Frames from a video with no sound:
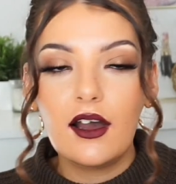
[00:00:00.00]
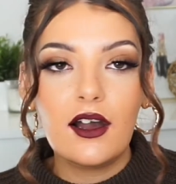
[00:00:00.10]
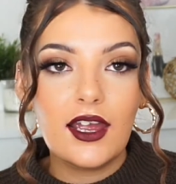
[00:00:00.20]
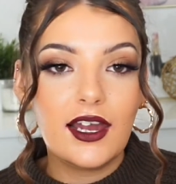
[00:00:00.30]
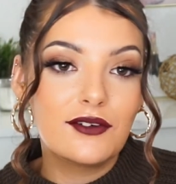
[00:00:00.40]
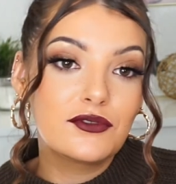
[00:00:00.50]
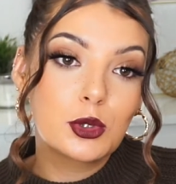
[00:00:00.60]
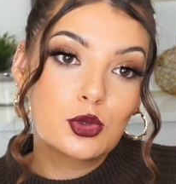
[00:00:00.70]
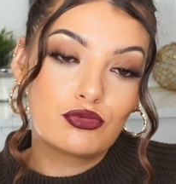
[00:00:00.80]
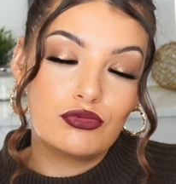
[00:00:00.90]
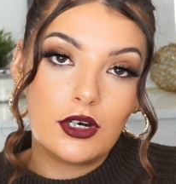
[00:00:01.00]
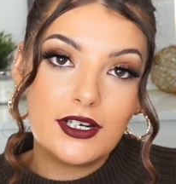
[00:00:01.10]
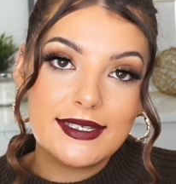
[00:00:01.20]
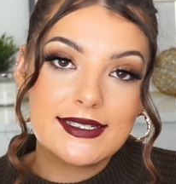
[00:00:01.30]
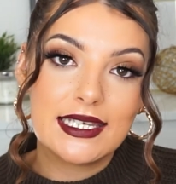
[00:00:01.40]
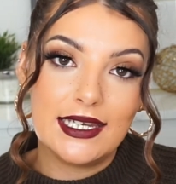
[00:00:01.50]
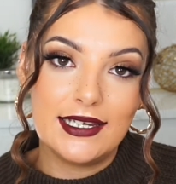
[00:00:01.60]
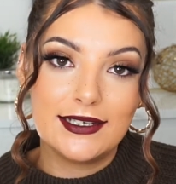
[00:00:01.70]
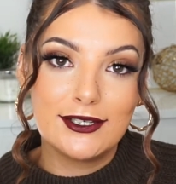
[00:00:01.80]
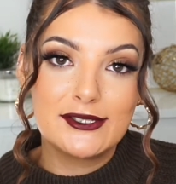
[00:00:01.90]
I have dry skin,